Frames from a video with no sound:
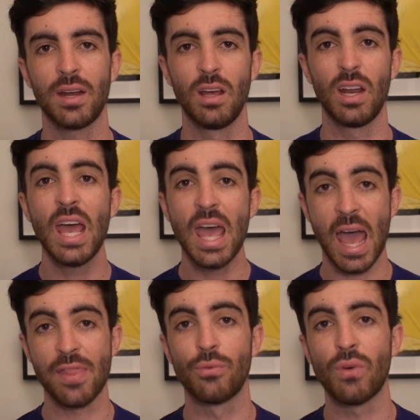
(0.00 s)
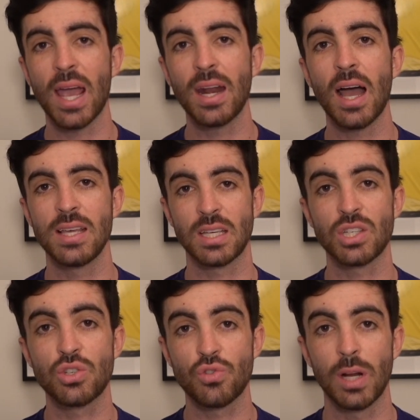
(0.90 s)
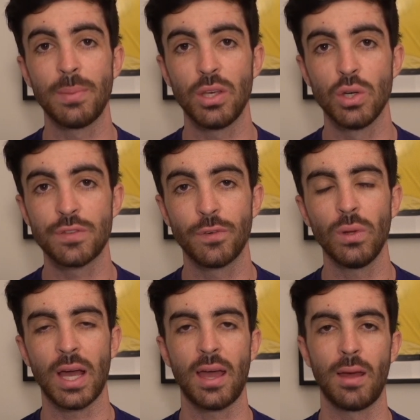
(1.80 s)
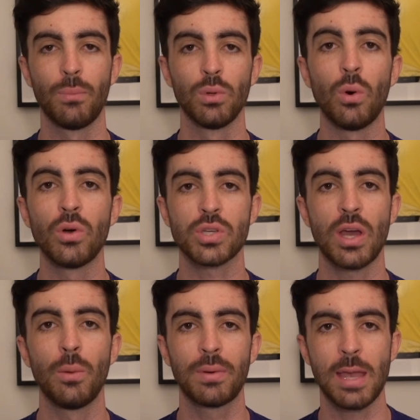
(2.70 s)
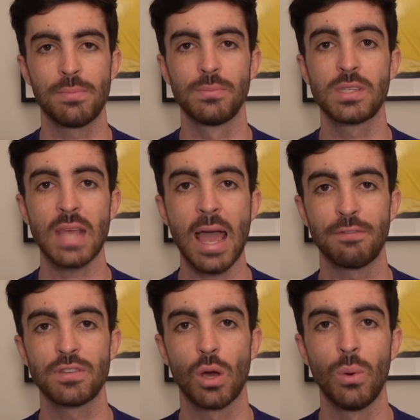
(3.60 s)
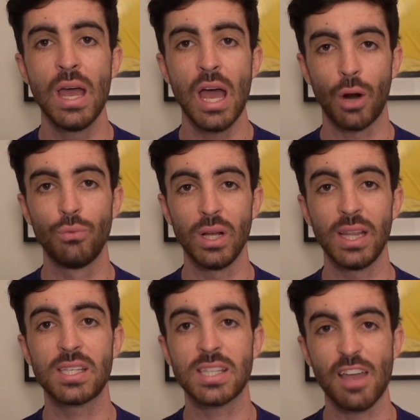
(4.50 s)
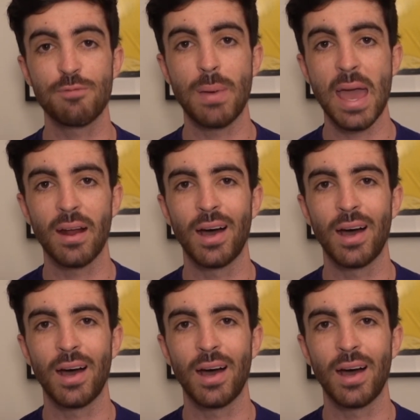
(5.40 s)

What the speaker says: it, and the radar is extremely useful and will also help keep them safe. So a really safe bet.